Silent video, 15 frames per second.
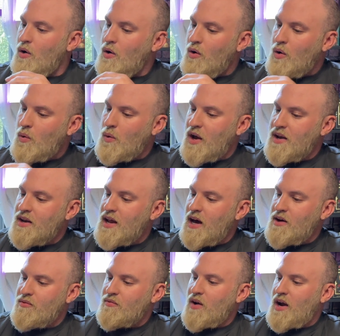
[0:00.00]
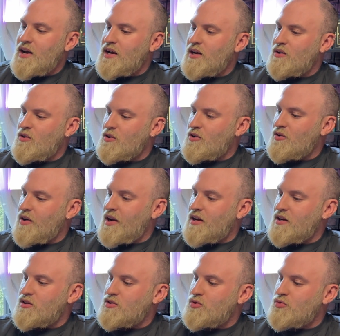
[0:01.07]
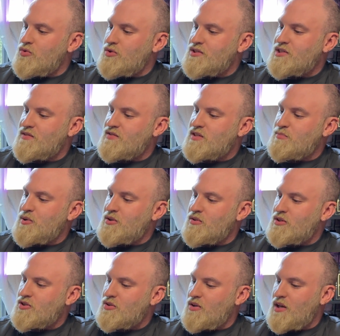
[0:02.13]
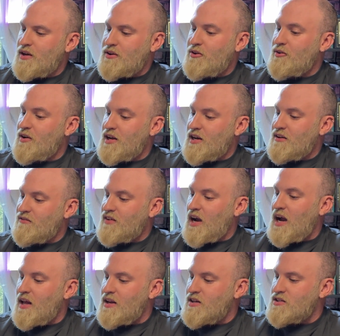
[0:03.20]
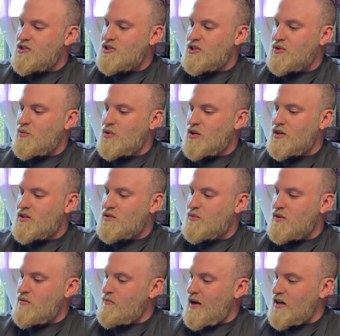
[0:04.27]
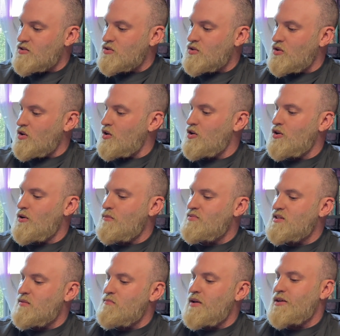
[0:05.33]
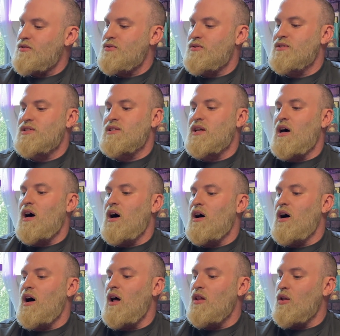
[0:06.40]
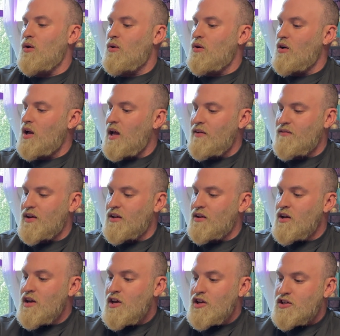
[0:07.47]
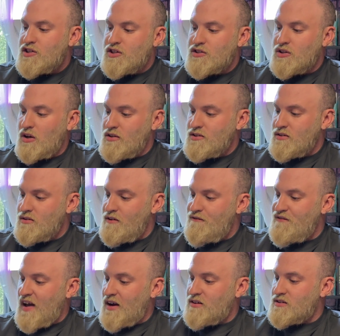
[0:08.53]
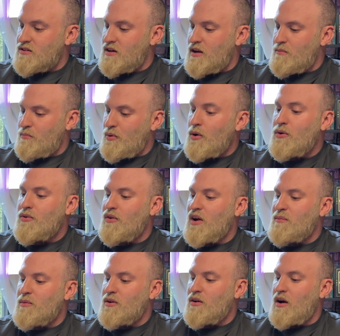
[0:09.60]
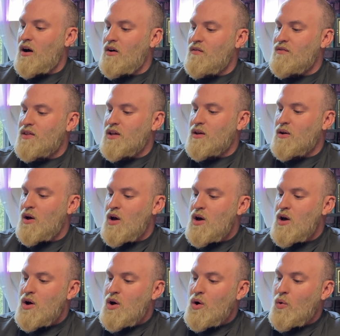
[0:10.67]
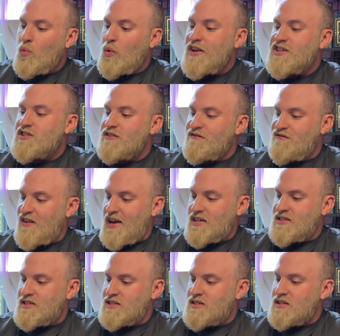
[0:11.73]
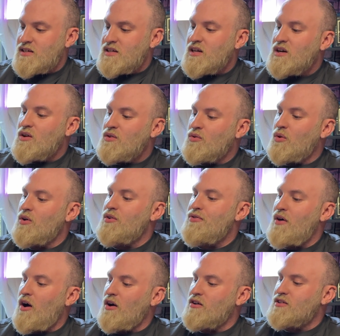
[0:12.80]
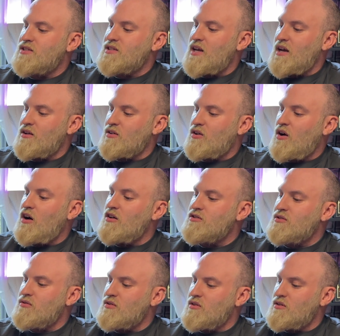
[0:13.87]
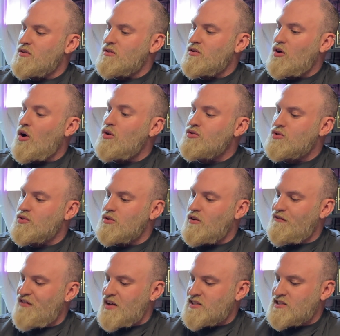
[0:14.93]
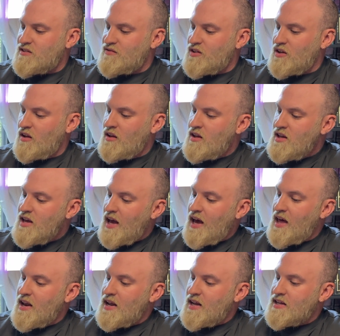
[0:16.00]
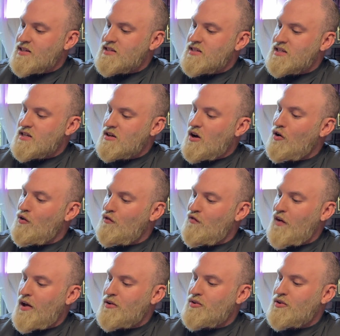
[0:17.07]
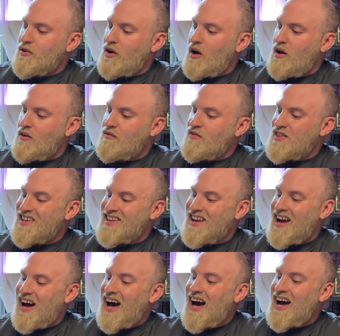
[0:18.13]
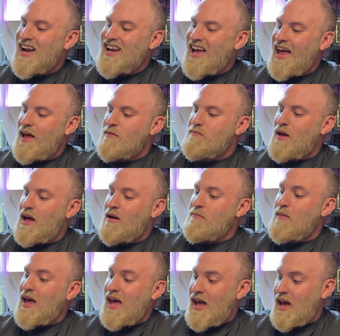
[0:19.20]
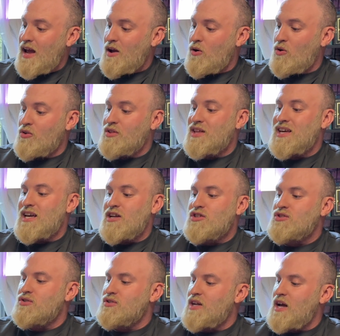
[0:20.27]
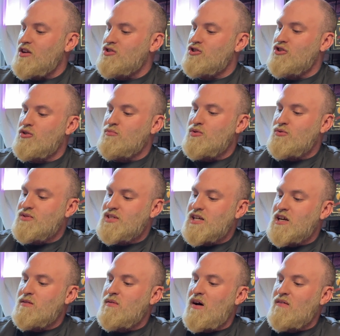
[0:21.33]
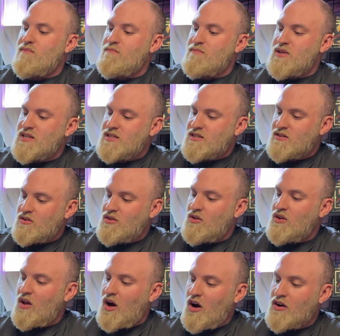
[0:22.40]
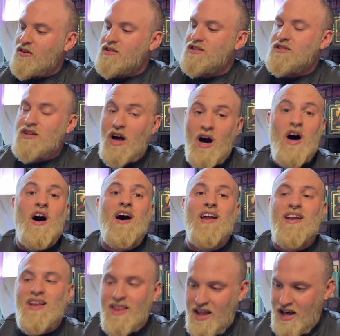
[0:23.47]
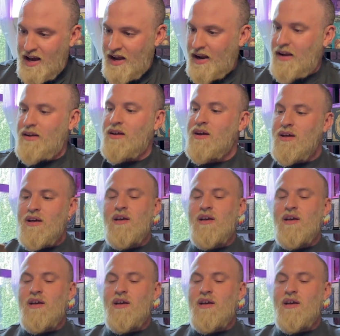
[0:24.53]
When not writing or creating tools of spiritual and creative guidance, she works with magical herbs and mentors a local coven. She is also the founder and programmer of the Witch Fest, North Arts and Cultural Festival, and is the co-founder of the IMMA, or the International Museum of Mystical Arts Online.